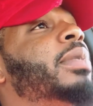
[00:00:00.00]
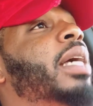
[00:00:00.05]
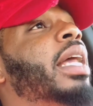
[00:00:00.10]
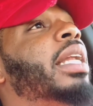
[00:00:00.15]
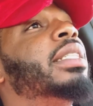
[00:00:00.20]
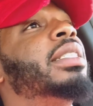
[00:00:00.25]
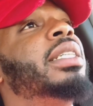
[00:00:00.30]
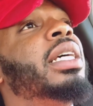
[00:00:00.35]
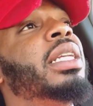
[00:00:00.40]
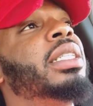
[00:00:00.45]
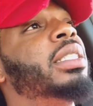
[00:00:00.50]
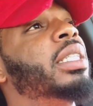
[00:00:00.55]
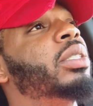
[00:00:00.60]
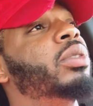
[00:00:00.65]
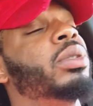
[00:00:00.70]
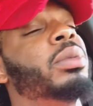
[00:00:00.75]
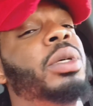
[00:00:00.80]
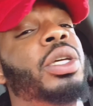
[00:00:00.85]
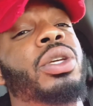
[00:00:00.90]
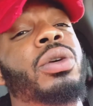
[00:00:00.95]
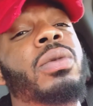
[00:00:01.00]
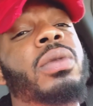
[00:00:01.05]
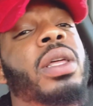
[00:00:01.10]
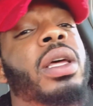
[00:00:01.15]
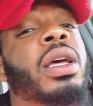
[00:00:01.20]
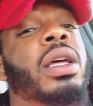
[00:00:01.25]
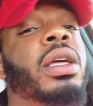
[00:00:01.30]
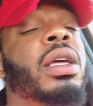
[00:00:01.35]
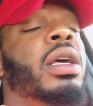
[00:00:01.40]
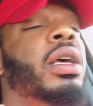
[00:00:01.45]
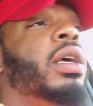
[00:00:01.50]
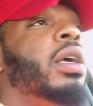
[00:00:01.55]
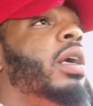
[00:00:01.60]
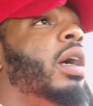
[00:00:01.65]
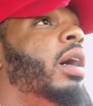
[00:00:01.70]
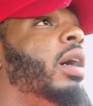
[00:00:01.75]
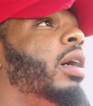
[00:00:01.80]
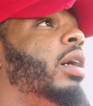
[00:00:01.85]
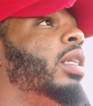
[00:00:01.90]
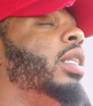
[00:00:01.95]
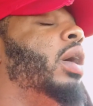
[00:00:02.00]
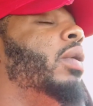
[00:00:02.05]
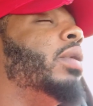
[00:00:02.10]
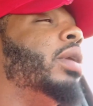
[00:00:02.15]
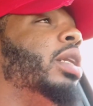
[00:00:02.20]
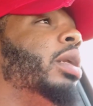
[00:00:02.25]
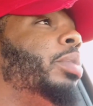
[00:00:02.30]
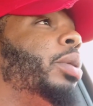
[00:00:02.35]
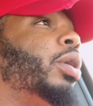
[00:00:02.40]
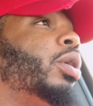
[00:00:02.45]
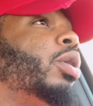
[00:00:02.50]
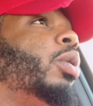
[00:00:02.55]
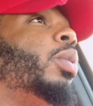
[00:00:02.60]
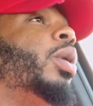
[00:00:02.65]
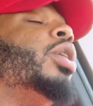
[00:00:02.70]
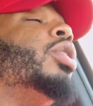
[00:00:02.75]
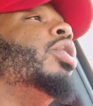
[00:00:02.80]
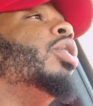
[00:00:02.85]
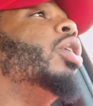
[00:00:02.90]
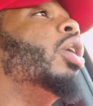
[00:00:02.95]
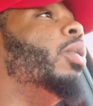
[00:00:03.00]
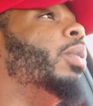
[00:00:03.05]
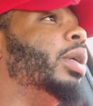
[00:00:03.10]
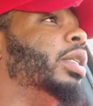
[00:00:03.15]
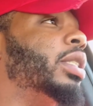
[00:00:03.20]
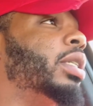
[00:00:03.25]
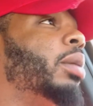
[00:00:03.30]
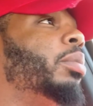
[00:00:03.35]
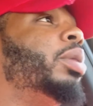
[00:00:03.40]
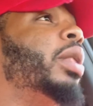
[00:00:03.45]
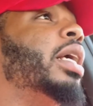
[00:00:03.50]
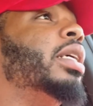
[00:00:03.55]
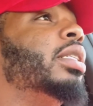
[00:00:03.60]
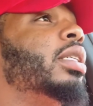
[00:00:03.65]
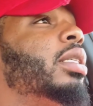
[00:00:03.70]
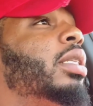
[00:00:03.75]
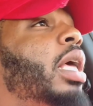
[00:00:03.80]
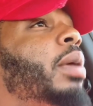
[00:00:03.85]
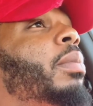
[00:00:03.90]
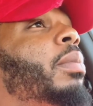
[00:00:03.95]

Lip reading: out of 10, it's just going to be you there loading, depending on where you're going. Some places, they